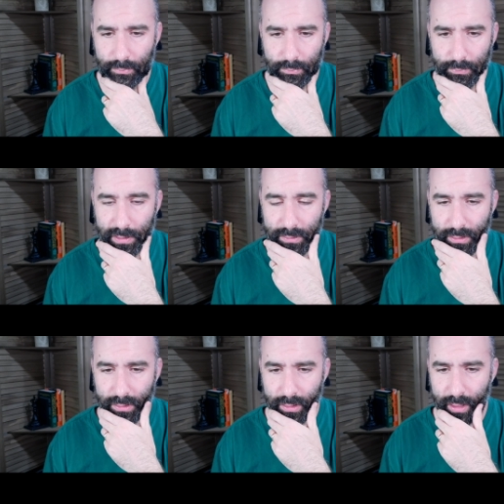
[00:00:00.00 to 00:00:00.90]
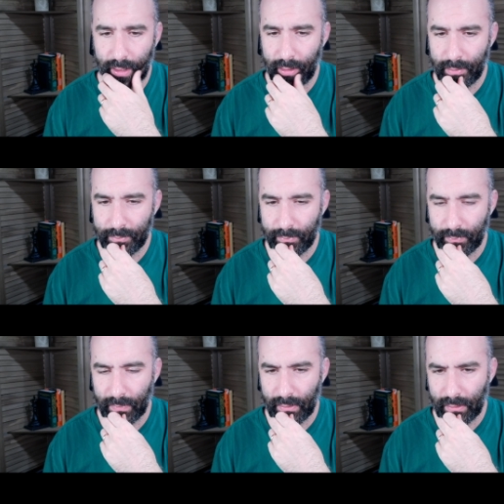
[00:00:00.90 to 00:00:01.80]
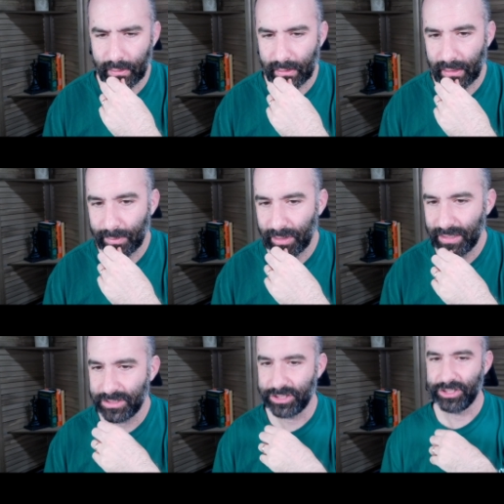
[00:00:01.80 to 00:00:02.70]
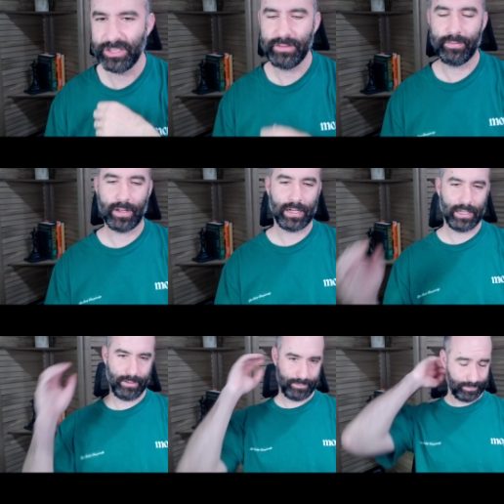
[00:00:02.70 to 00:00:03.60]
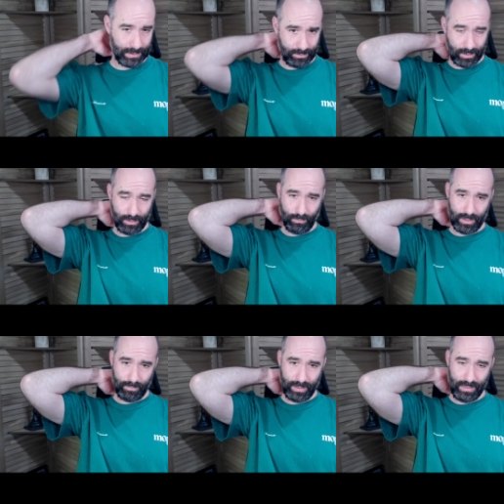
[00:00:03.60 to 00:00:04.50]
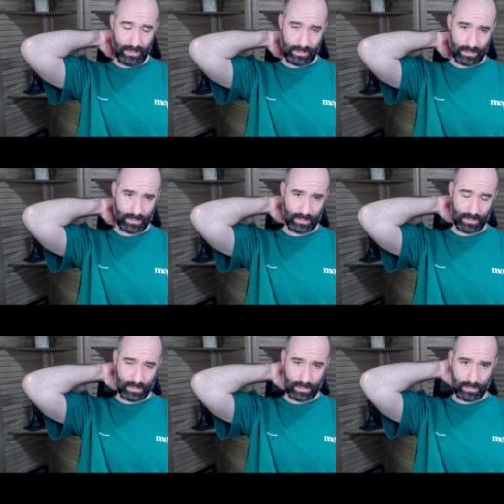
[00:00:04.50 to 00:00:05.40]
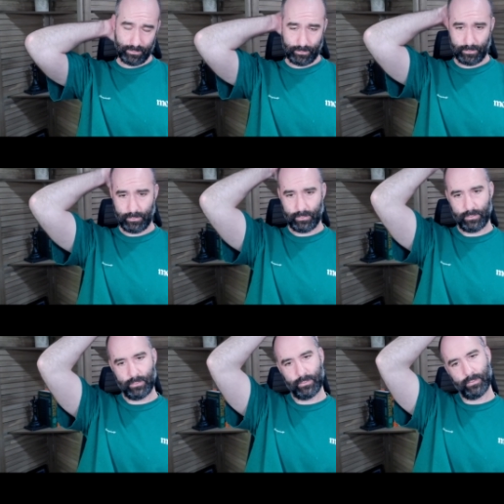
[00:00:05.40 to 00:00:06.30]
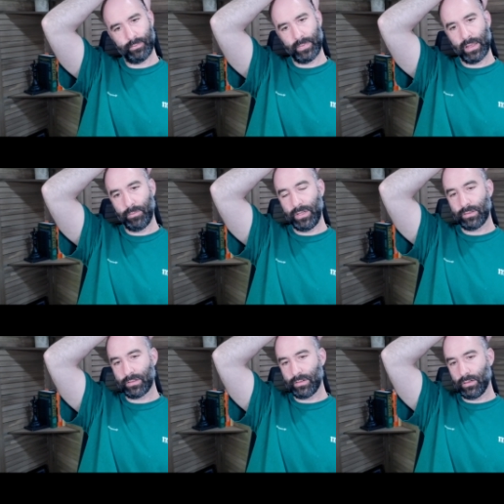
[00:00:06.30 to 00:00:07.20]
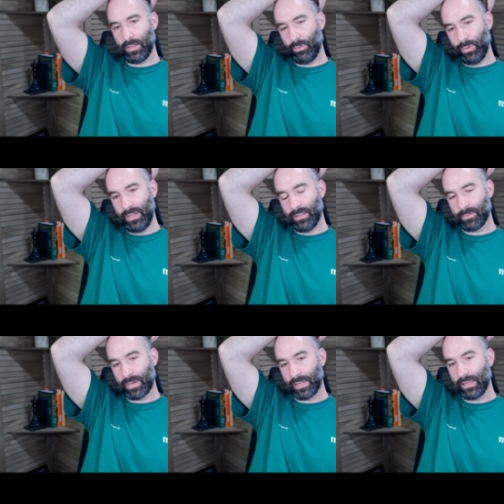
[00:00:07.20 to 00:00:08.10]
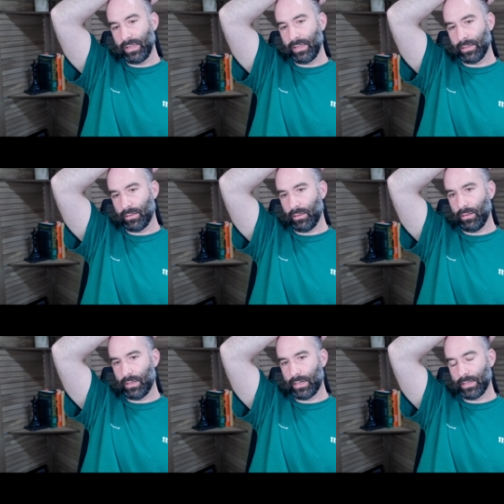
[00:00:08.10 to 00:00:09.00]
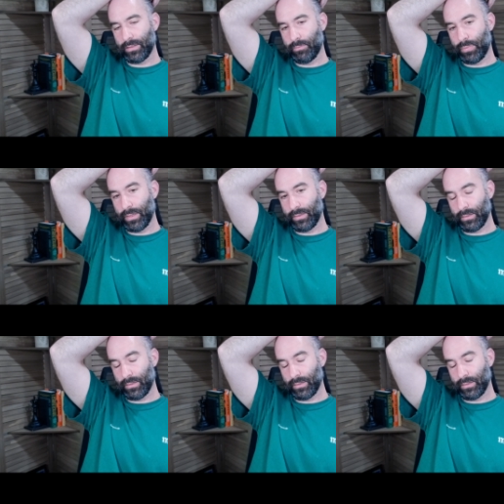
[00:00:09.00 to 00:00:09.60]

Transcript: is good. Can I play g5 and try to win a piece? I mean, it certainly weakens my king a lot, but